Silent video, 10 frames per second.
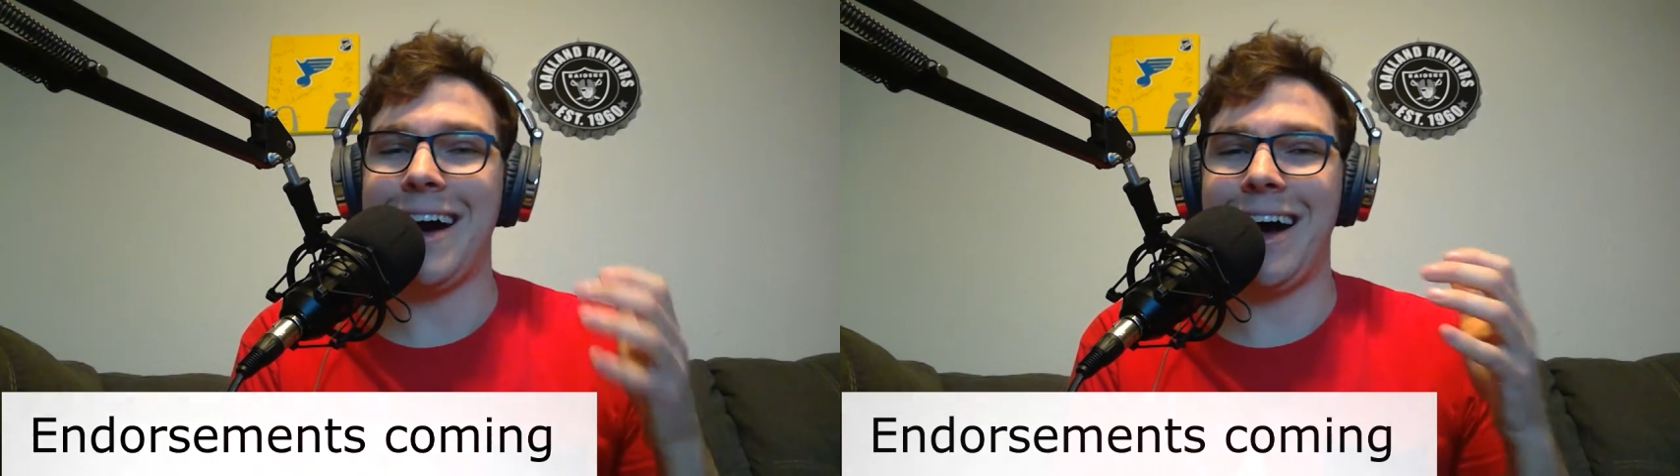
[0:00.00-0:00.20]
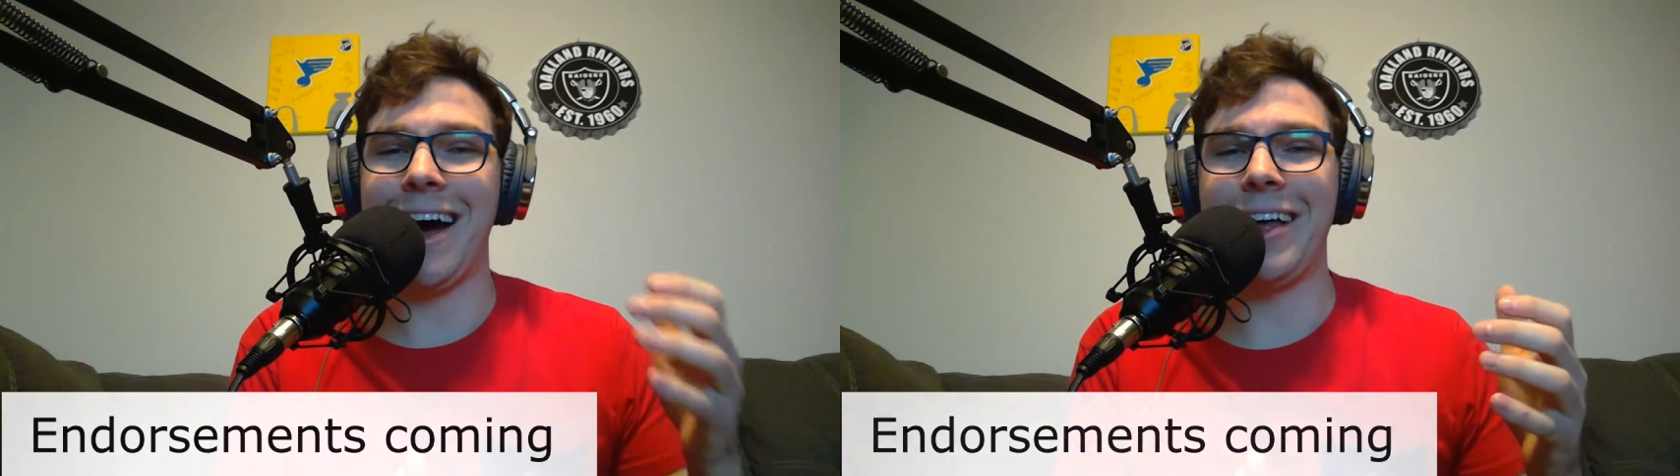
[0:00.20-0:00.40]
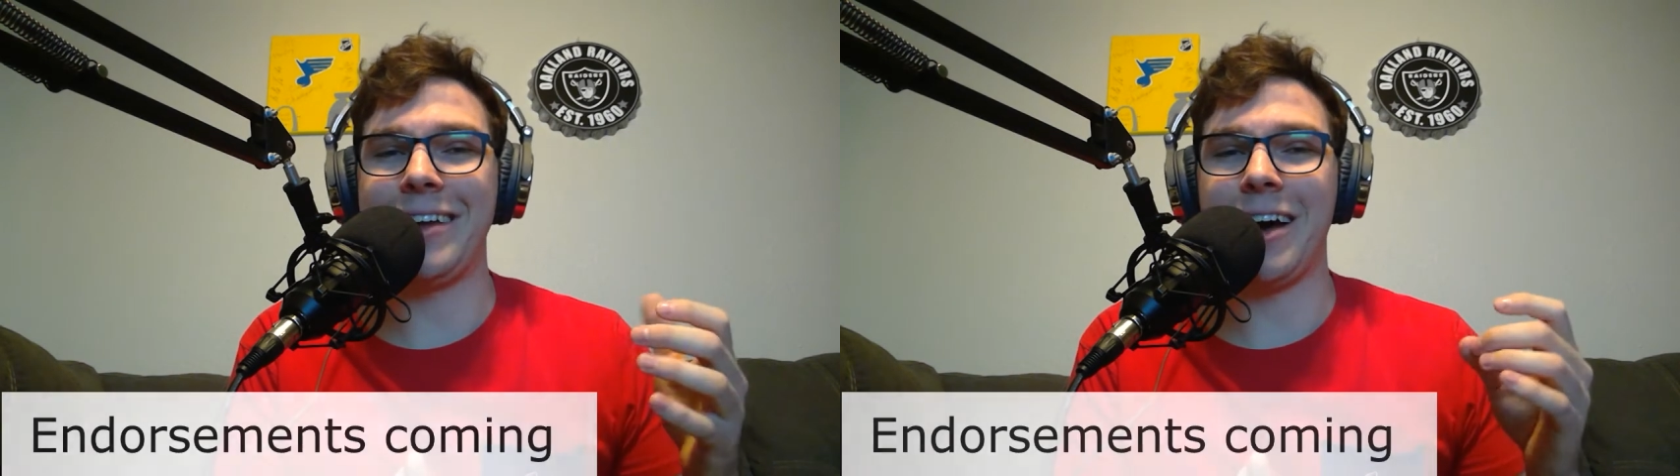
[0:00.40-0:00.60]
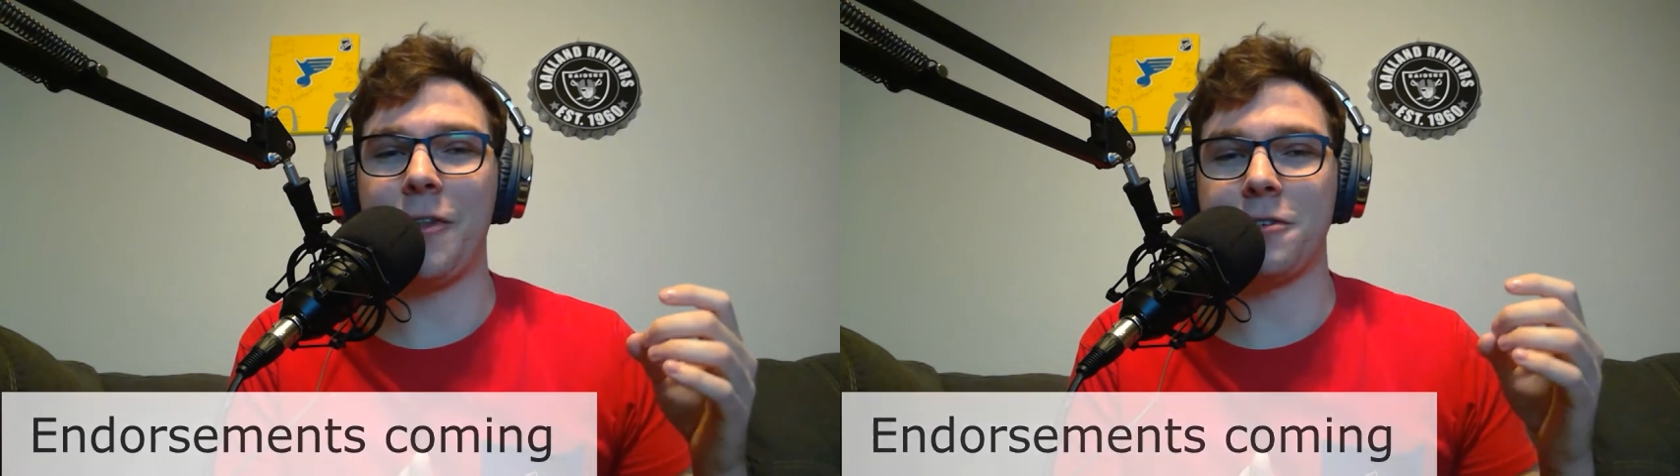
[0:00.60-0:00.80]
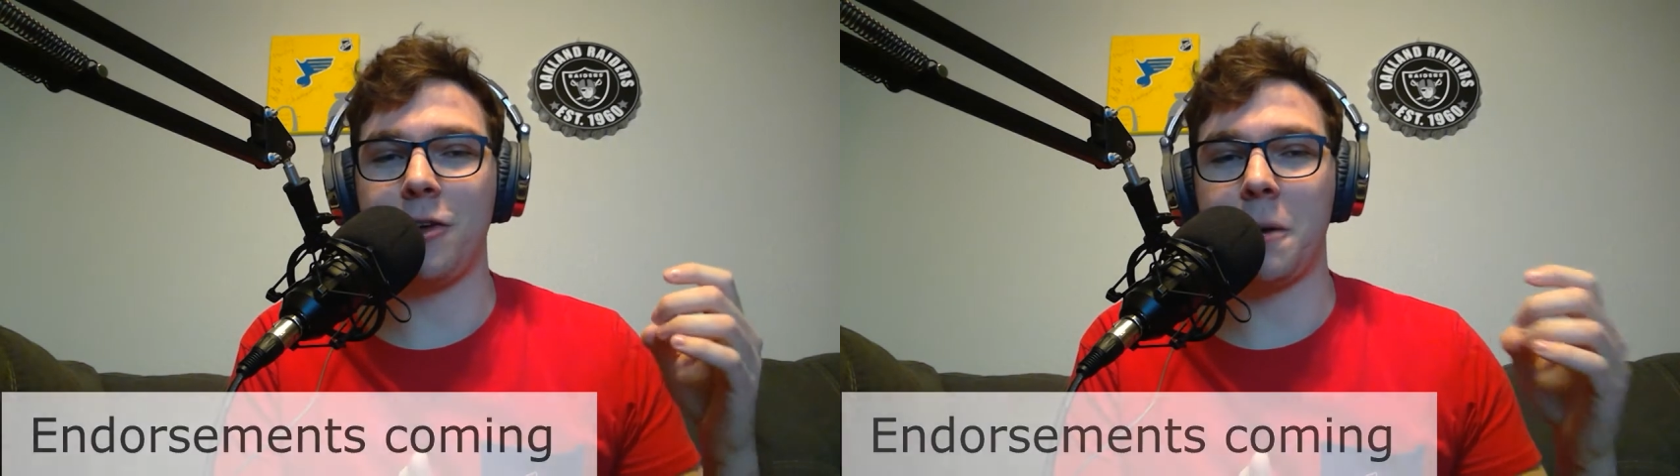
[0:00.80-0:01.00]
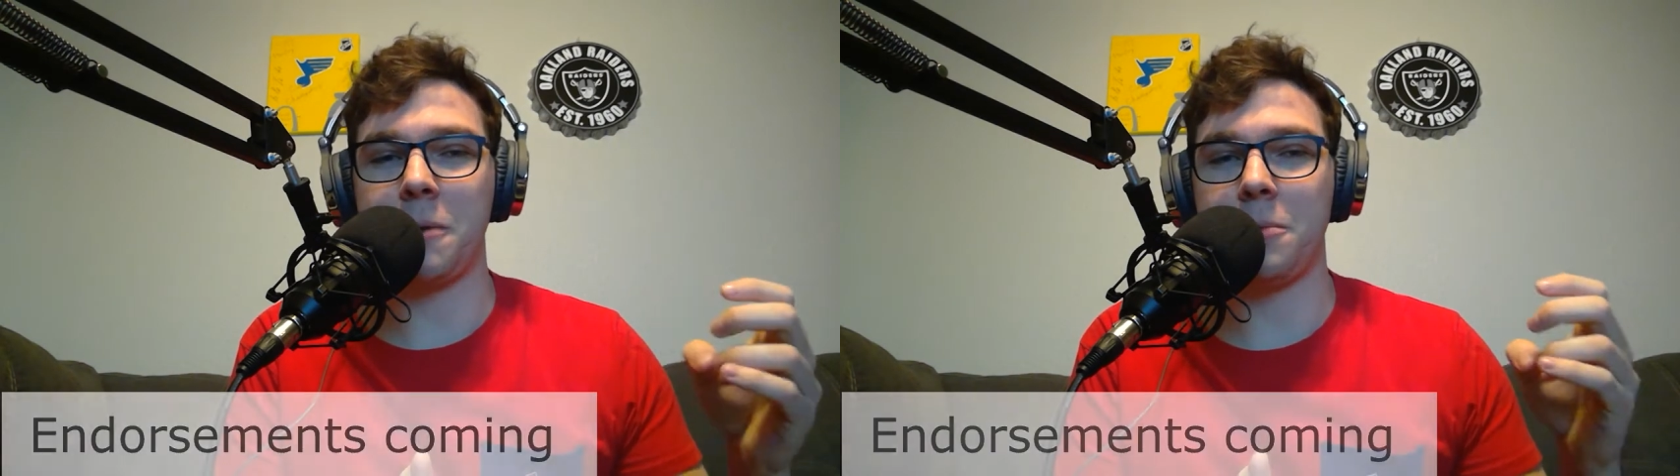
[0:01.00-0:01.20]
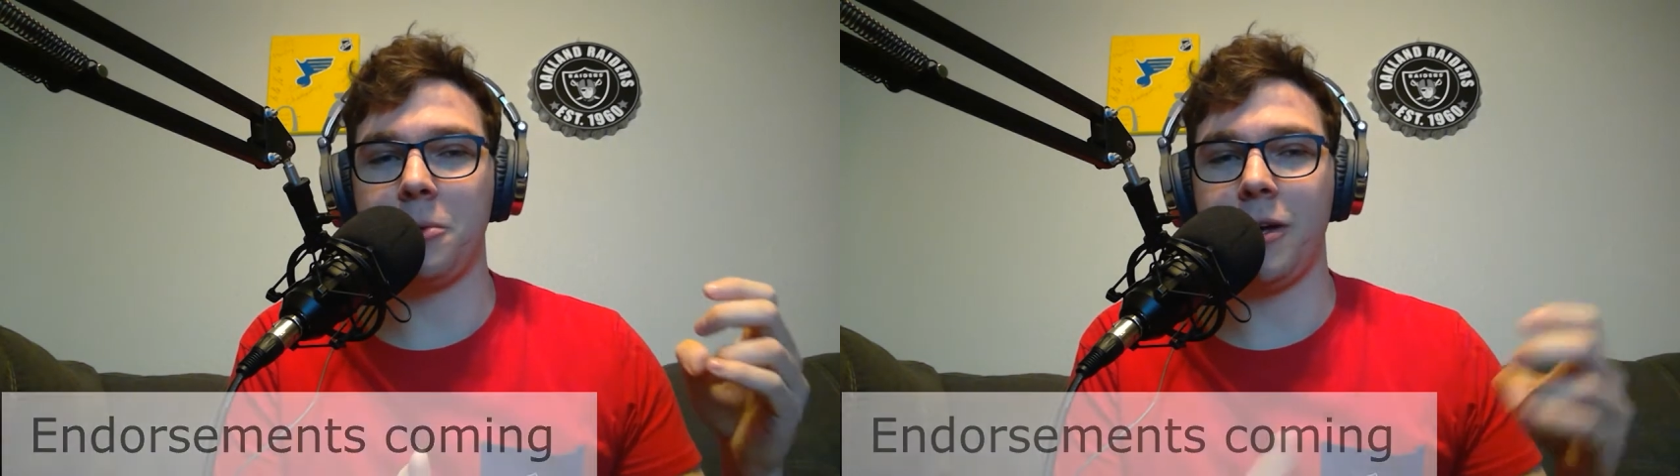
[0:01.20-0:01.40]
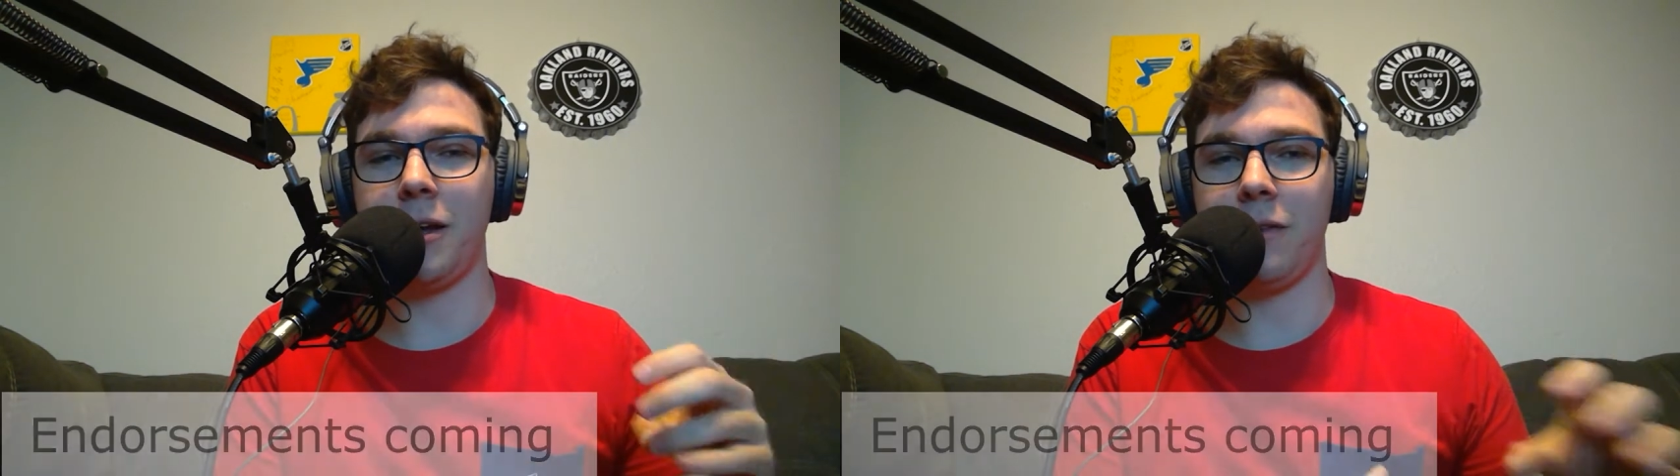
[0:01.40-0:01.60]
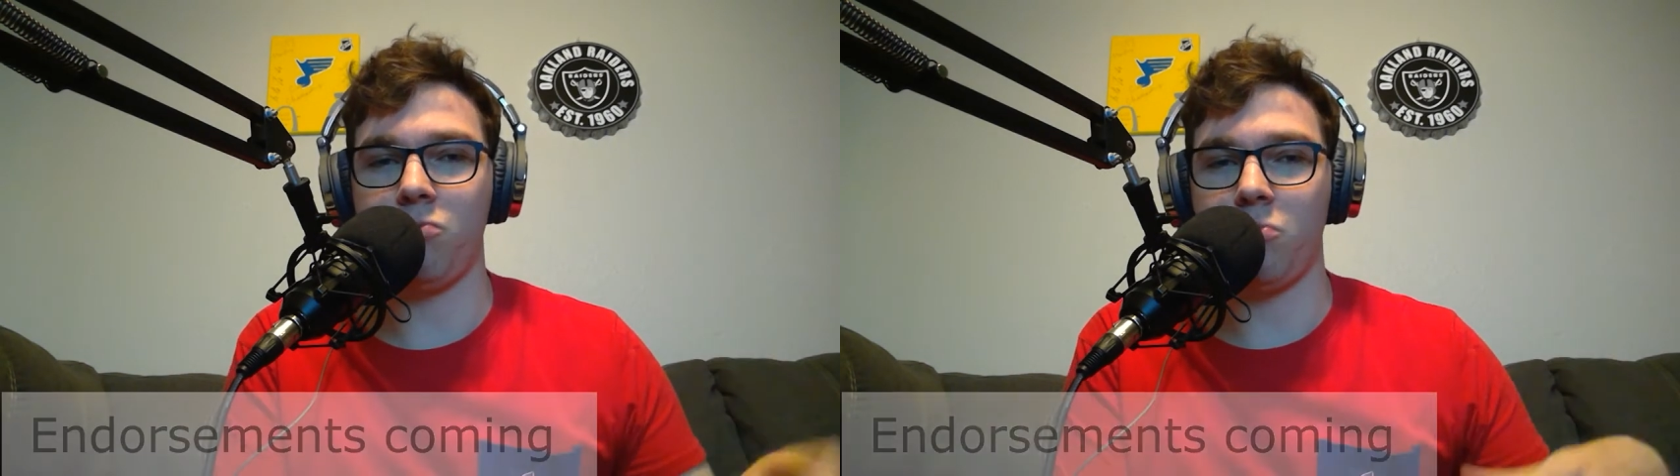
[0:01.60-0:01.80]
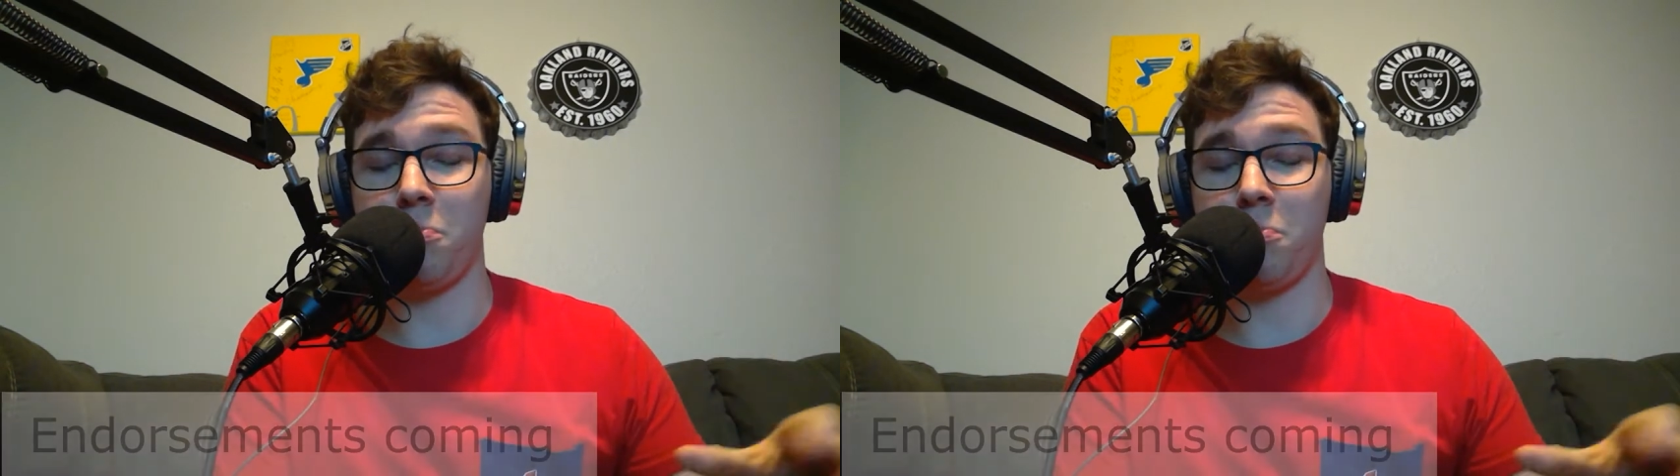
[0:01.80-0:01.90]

I highly doubt there's a lot of people in